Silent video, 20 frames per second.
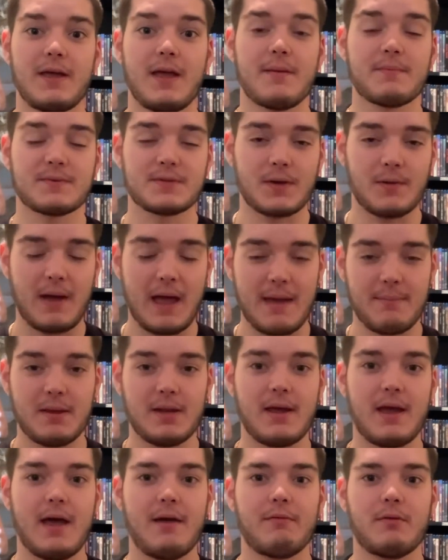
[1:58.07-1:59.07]
I'm so happy to
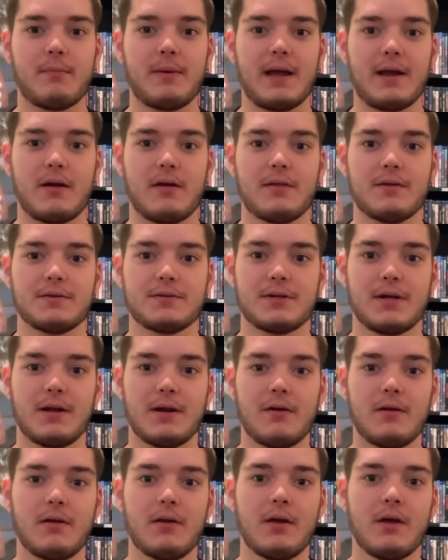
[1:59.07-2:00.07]
have her back on this
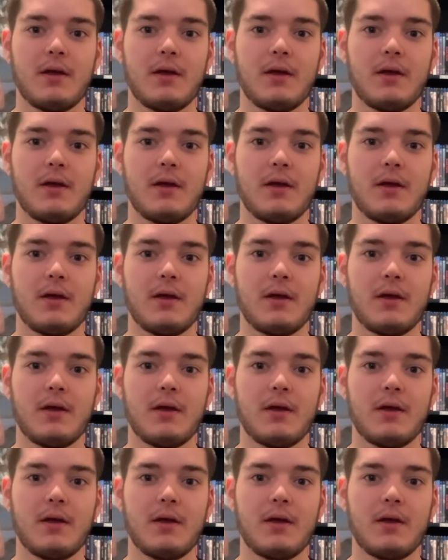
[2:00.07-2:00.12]
channel.